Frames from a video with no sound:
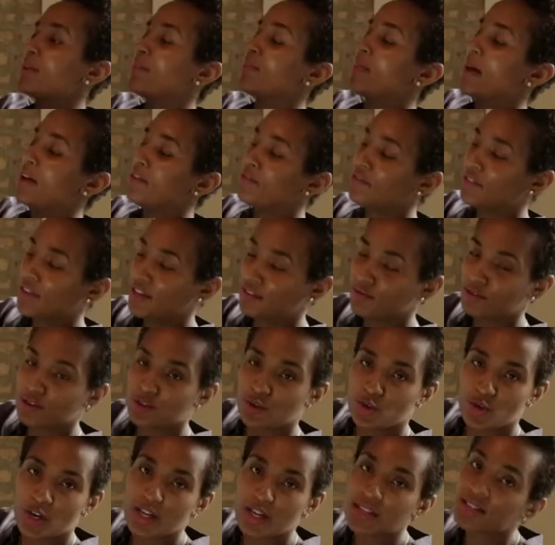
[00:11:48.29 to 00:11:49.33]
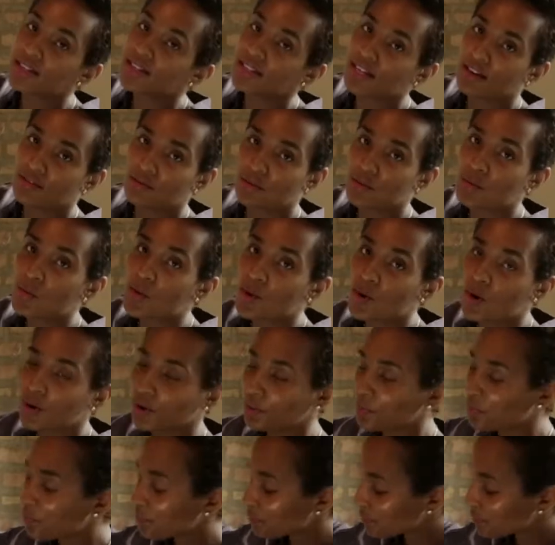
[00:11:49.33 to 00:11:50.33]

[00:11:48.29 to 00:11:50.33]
my favorite dress, never worn.